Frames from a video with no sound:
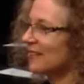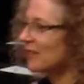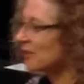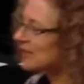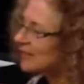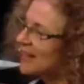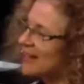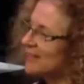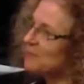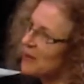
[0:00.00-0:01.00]
Kristen
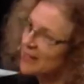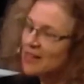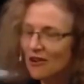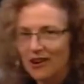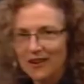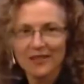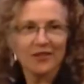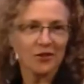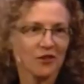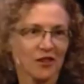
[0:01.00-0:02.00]
has a mic on
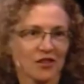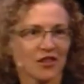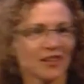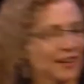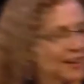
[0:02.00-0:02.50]
so that she can